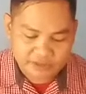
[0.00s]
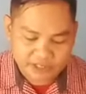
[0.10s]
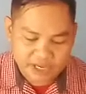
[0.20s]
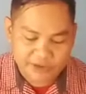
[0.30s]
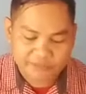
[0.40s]

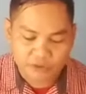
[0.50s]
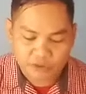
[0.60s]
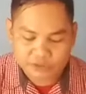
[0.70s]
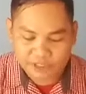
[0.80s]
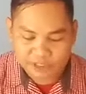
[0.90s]
they are
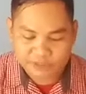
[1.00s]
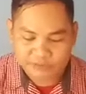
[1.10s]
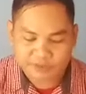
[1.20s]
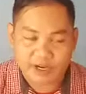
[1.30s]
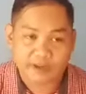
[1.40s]

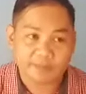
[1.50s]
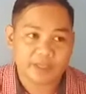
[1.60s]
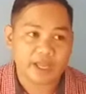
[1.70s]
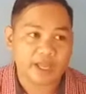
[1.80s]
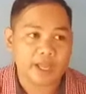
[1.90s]
focuses from
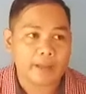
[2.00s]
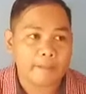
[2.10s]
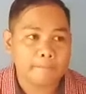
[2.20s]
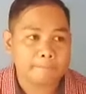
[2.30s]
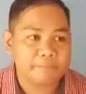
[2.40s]
the
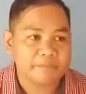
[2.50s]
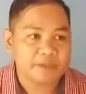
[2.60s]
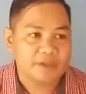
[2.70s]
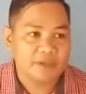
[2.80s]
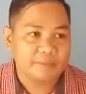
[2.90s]

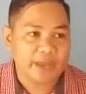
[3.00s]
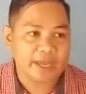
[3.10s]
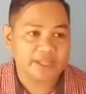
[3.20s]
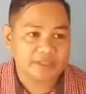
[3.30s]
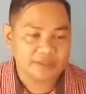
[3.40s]

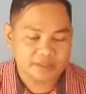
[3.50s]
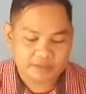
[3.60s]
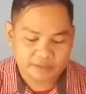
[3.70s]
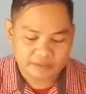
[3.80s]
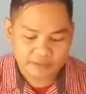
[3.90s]
man
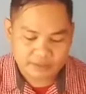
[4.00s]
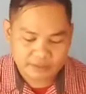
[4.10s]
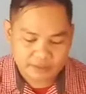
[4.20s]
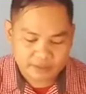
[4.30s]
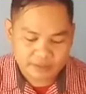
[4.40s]

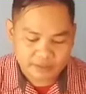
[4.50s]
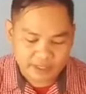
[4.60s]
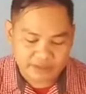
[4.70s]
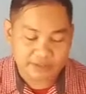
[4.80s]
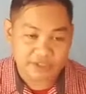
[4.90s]

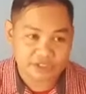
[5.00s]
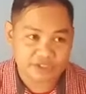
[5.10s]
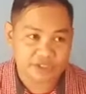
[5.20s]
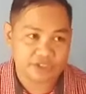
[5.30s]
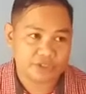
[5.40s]
and its
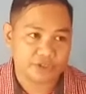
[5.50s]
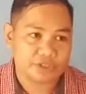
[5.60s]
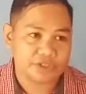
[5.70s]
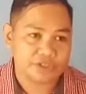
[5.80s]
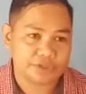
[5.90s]
nature.
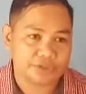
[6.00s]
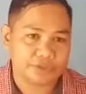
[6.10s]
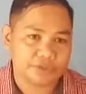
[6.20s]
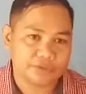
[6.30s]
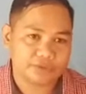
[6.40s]

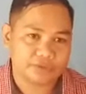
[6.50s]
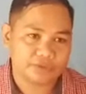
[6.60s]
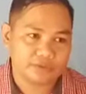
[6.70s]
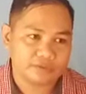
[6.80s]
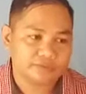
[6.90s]
So
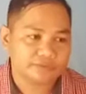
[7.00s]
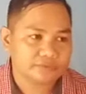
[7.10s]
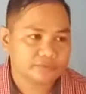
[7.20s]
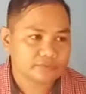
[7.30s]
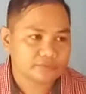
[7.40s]

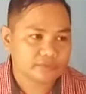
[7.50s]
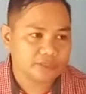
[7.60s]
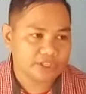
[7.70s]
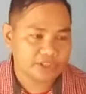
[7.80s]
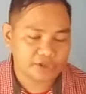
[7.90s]

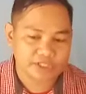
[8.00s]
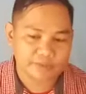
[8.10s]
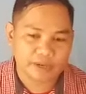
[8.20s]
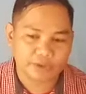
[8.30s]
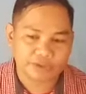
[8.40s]
it talks
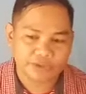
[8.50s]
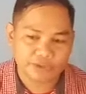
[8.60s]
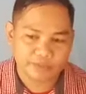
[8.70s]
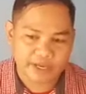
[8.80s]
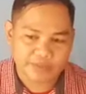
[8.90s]
about
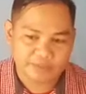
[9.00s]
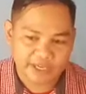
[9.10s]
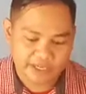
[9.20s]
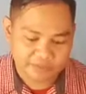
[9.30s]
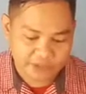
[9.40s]
human
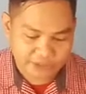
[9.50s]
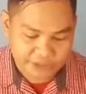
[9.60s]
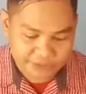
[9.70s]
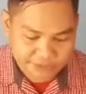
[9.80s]
behavior.